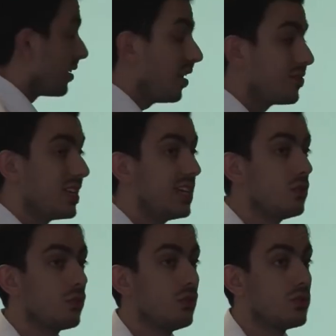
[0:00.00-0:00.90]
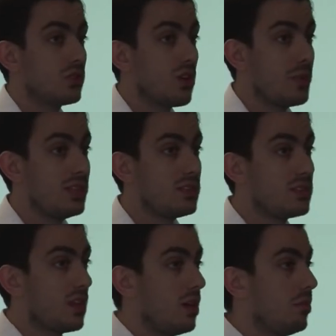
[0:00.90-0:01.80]
I'd love to hear your thoughts and
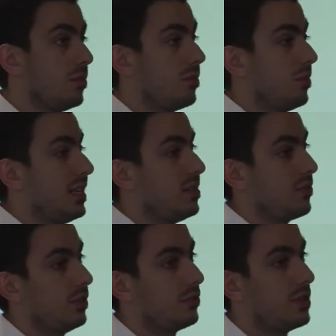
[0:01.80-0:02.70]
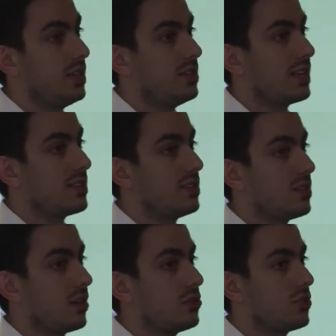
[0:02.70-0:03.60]
comments. Please feel free to get in
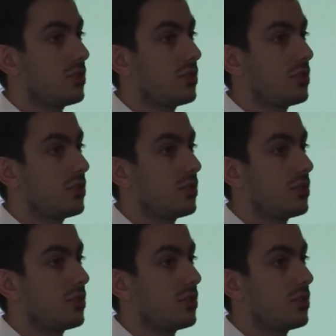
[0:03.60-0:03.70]
touch.